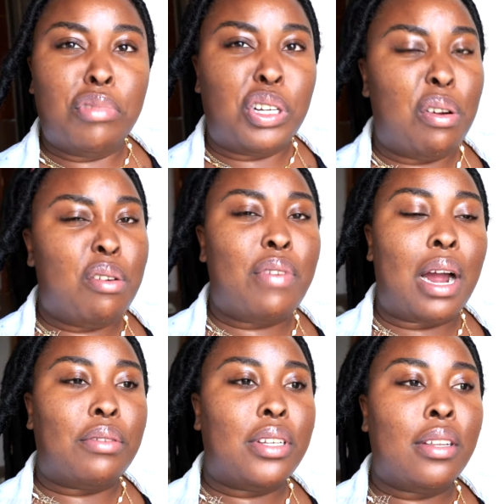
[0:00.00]
go
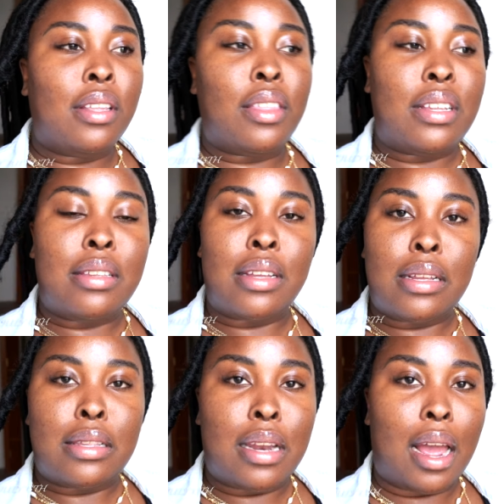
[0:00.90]
around the
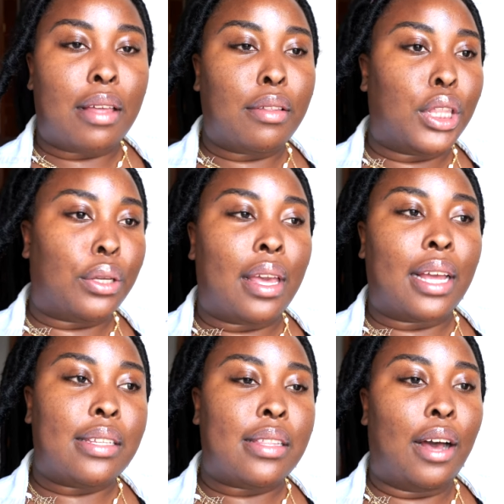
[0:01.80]
city today
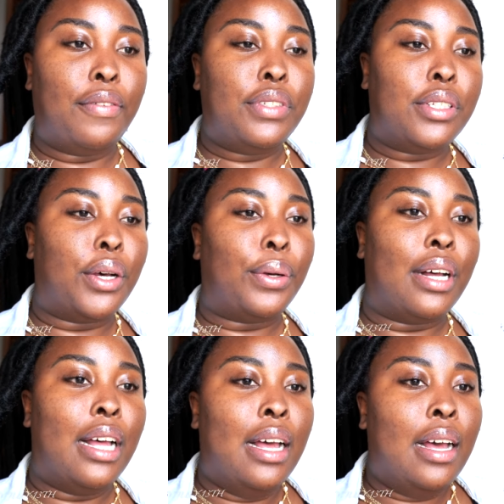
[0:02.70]
looking at stuff.
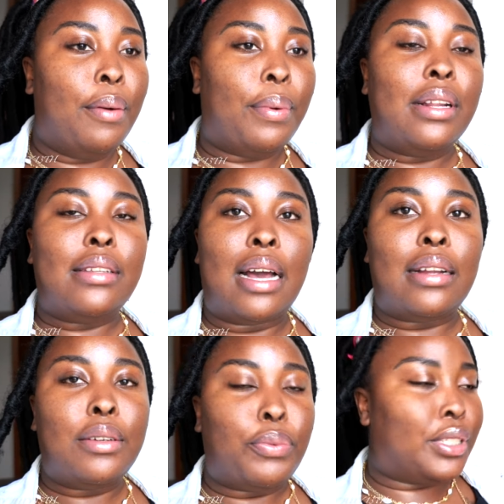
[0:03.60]
So we
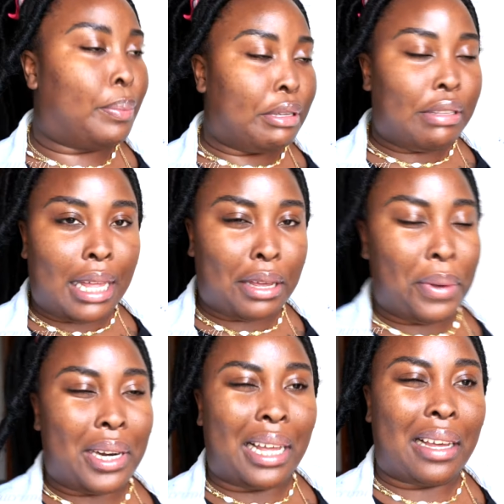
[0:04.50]
decided we're supposed to like
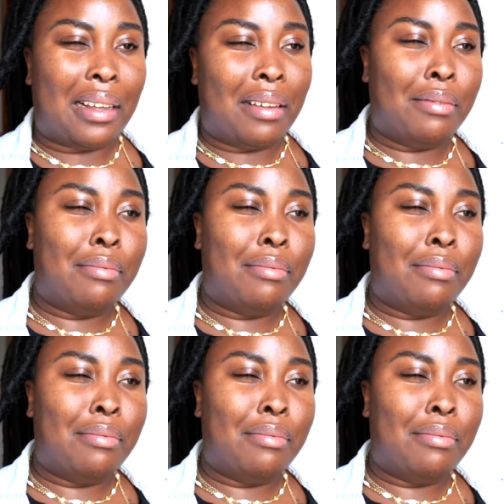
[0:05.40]
go at like